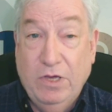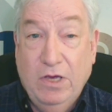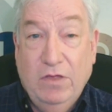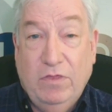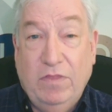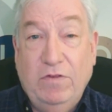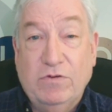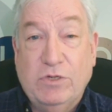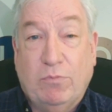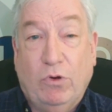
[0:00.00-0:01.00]
Then
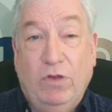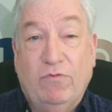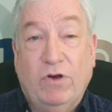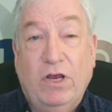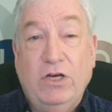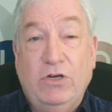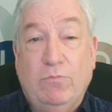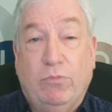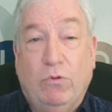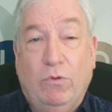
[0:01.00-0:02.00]
there's the
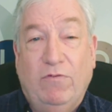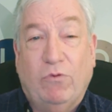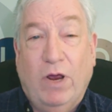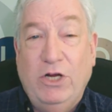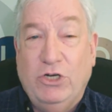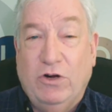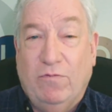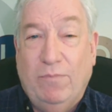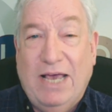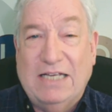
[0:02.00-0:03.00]
proliferation of
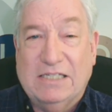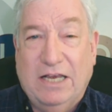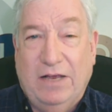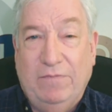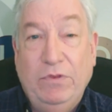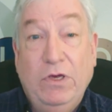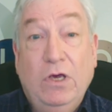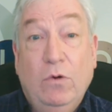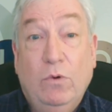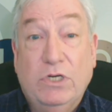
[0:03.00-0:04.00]
masking,
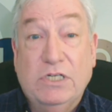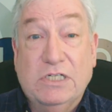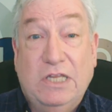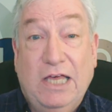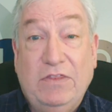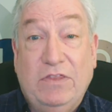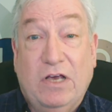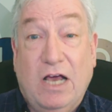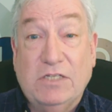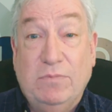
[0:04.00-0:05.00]
which has led the
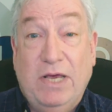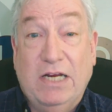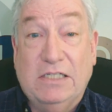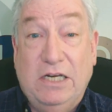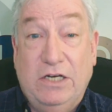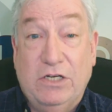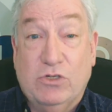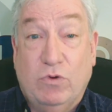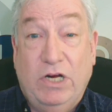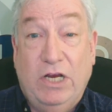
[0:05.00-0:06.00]
cosmetics
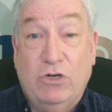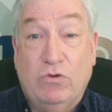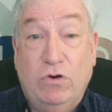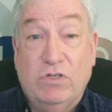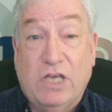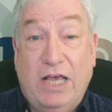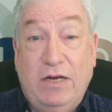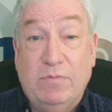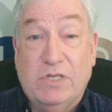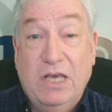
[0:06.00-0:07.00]
industry to introduce
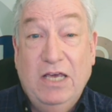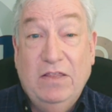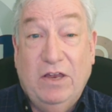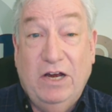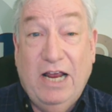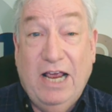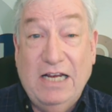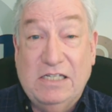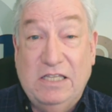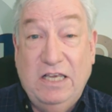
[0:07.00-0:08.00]
items that
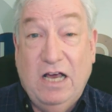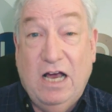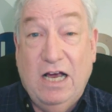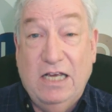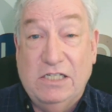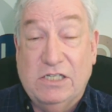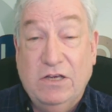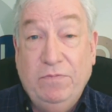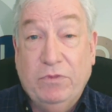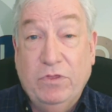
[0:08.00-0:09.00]
enhance the eyes.
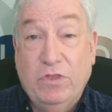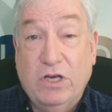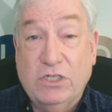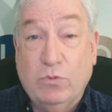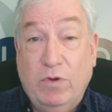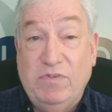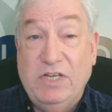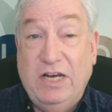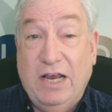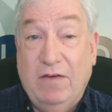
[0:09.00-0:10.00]
Thus,
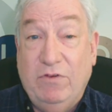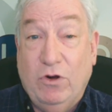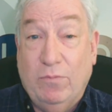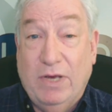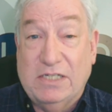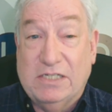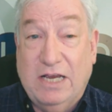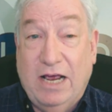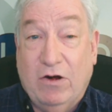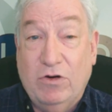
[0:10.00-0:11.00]
seen heavier
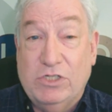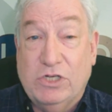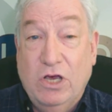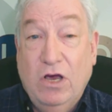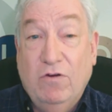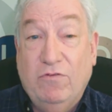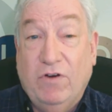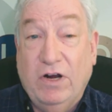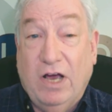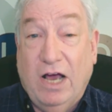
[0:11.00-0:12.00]
mascaras,
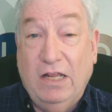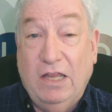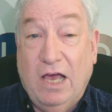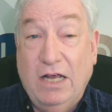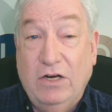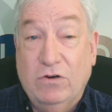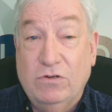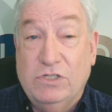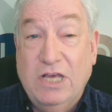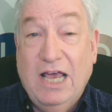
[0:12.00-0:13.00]
fun
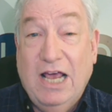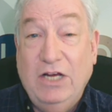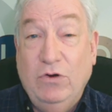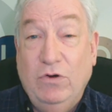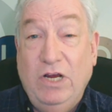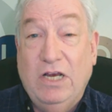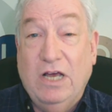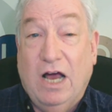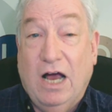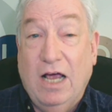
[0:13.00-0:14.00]
eyeliners, and unique
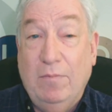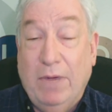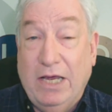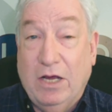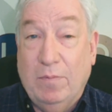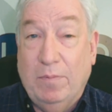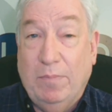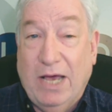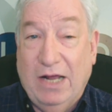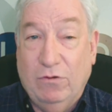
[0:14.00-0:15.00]
eye makeup
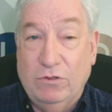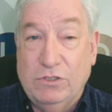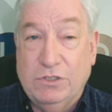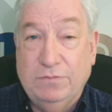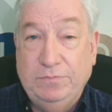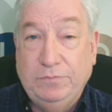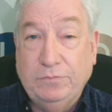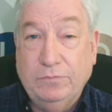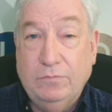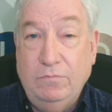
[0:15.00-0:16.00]
patterns.
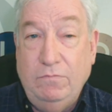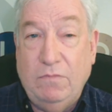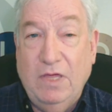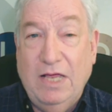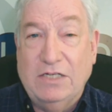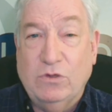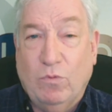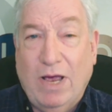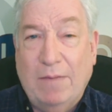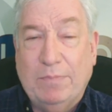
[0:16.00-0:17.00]
That's a
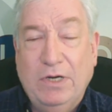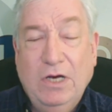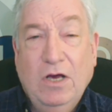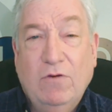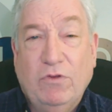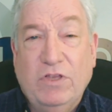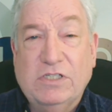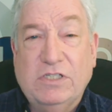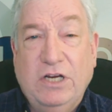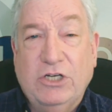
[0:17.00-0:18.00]
wrap for
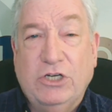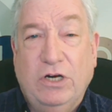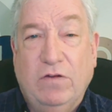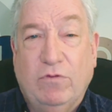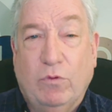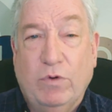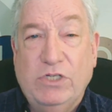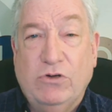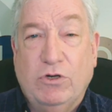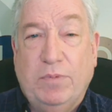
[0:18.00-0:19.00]
this edition of the
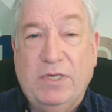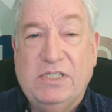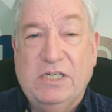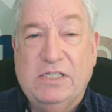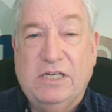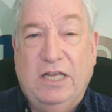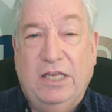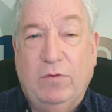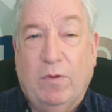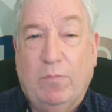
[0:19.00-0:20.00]
Research Business
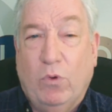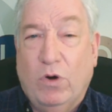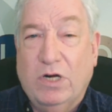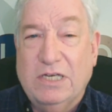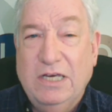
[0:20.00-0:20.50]
Daily Report.